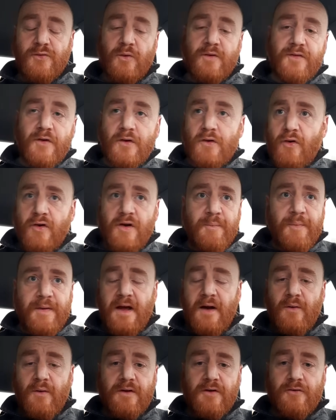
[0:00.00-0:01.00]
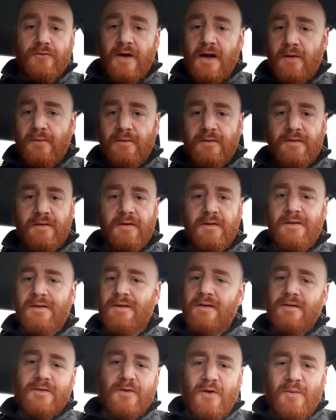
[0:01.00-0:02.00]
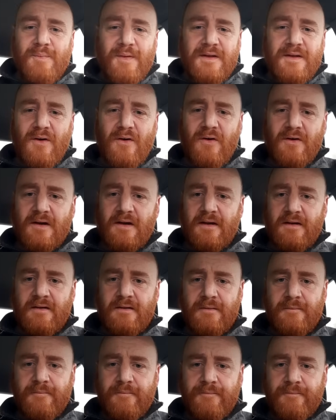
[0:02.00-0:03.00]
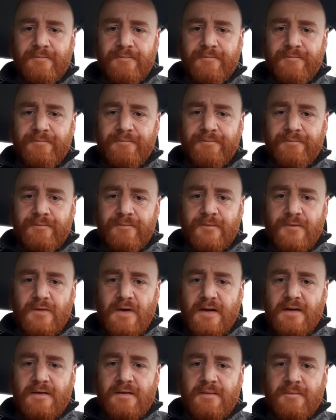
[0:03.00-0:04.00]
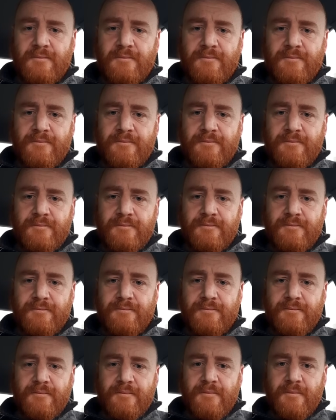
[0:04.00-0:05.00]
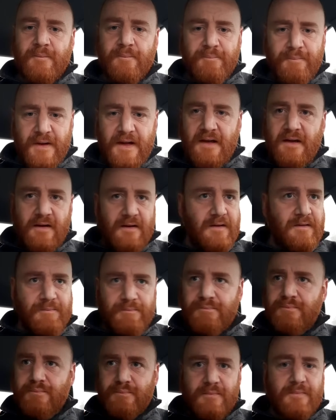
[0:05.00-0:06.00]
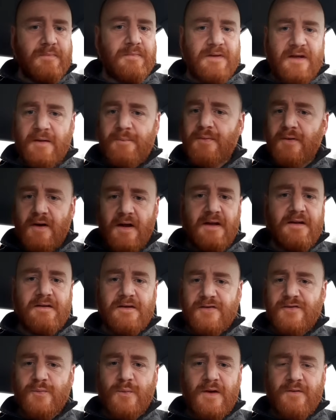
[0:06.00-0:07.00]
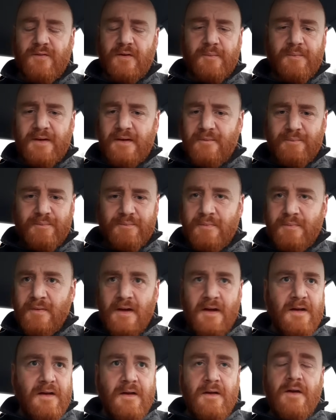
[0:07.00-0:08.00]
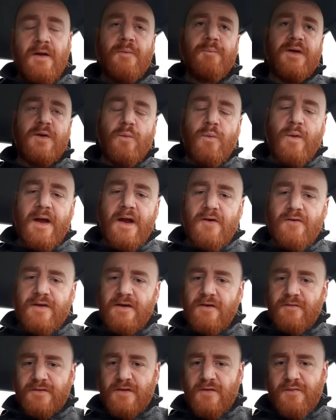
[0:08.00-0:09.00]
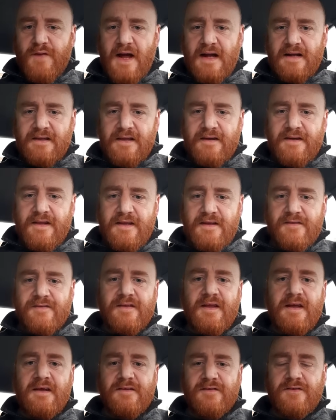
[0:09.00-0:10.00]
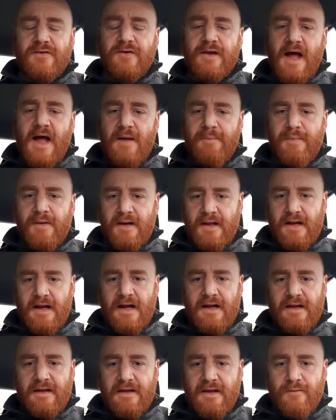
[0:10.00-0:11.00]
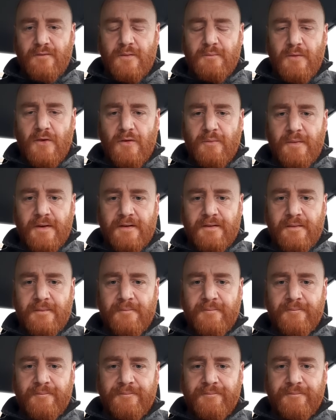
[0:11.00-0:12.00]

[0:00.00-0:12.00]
So if you're going to be out and around, don't be dawdling. Right? Keep your head in a swivel. Be wary of the fact that these things could happen at any given moment.